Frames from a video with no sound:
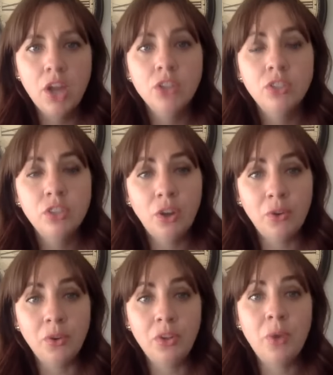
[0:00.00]

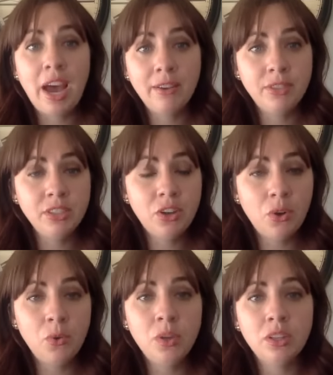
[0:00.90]
So you have to
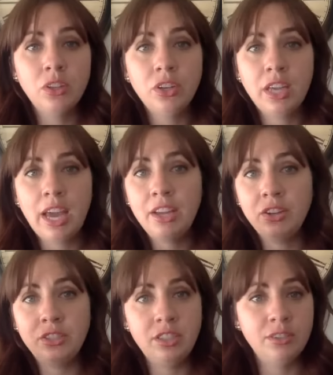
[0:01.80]
go look at
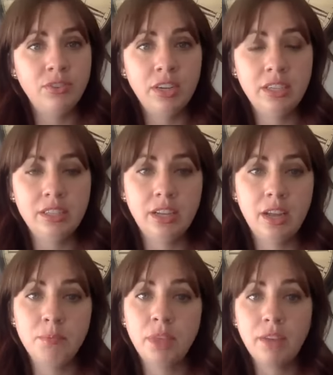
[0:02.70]
your different
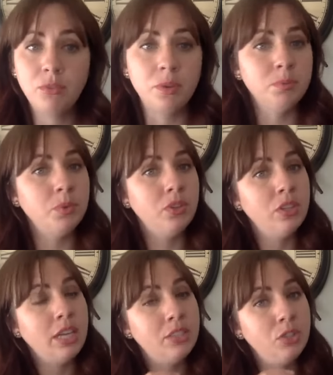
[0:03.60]
platforms, whether
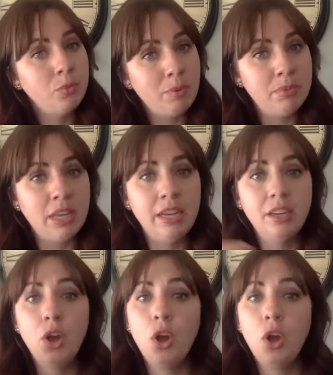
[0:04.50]
that's your website,